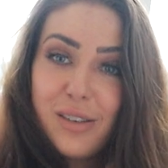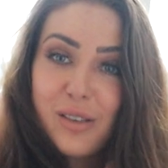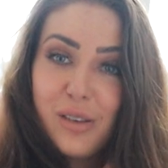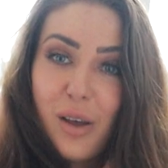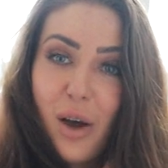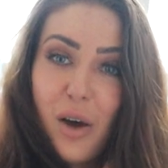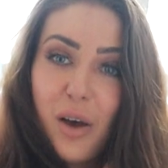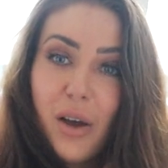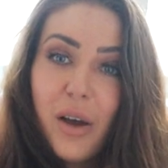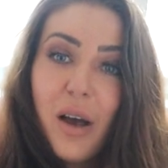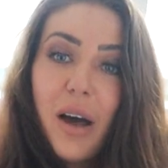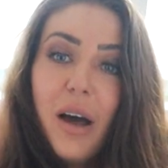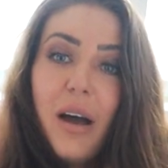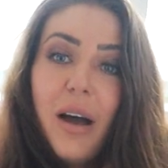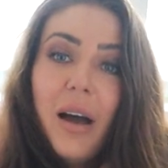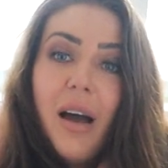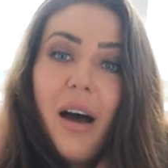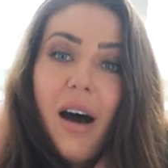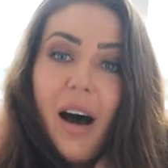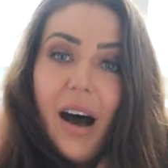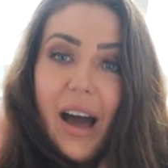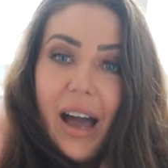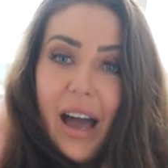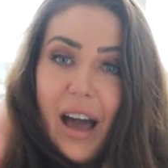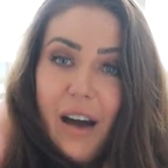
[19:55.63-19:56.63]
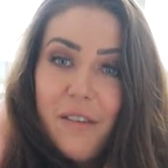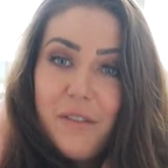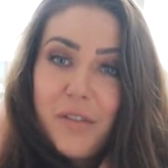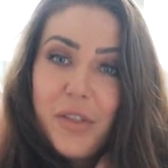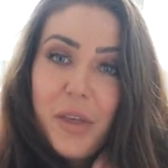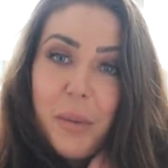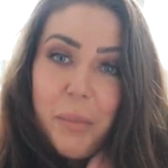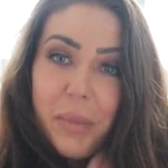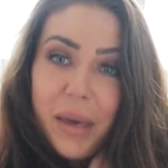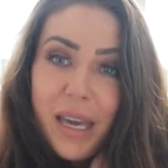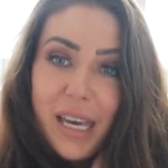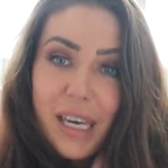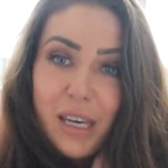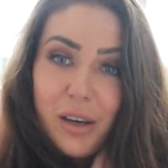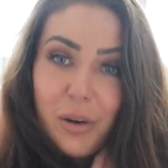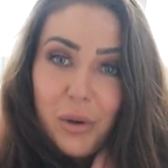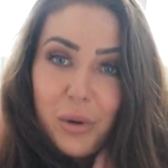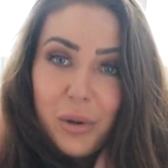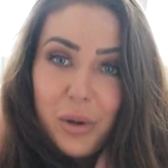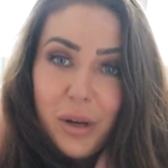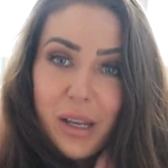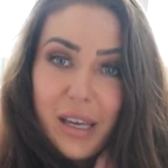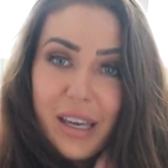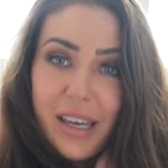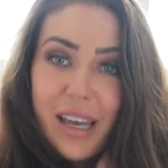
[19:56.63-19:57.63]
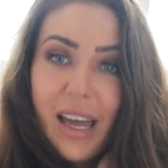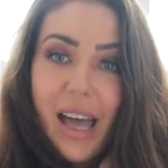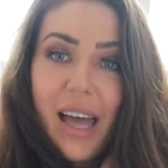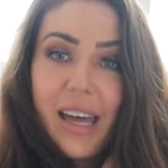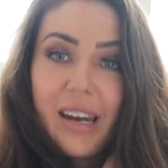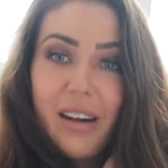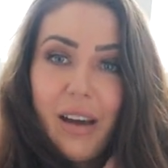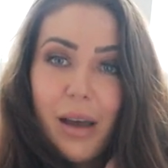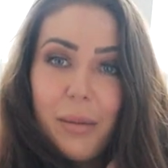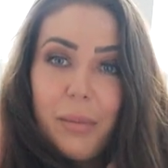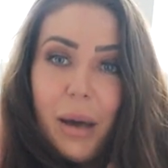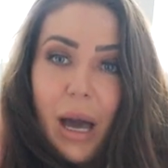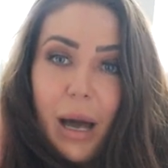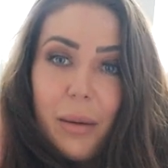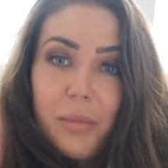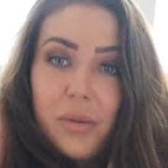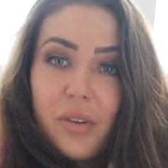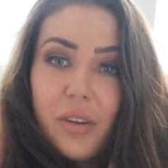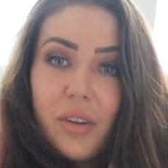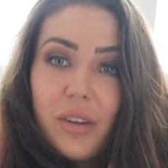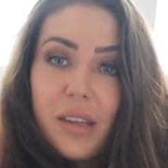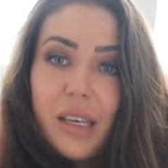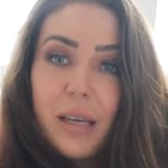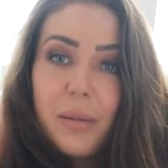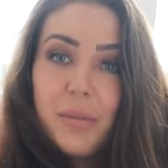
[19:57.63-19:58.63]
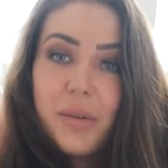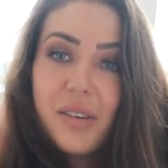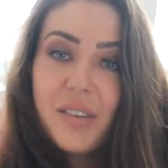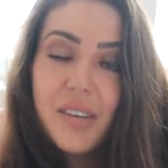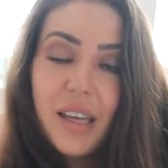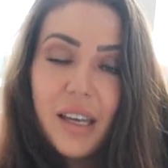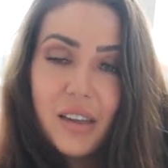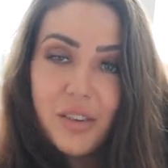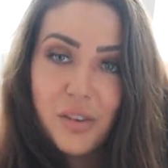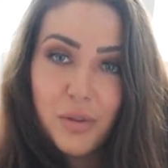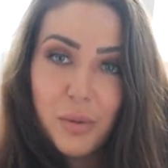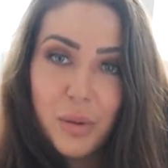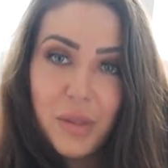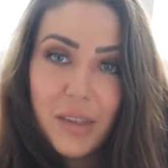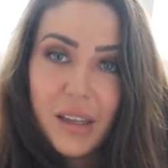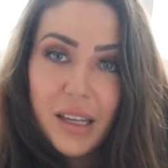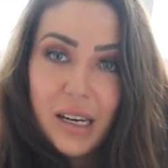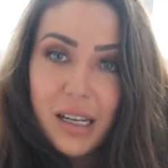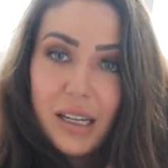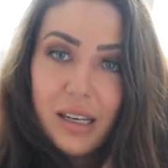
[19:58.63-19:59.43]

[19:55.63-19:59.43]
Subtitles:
So I have the pink hoodie and I'm absolutely obsessed with it.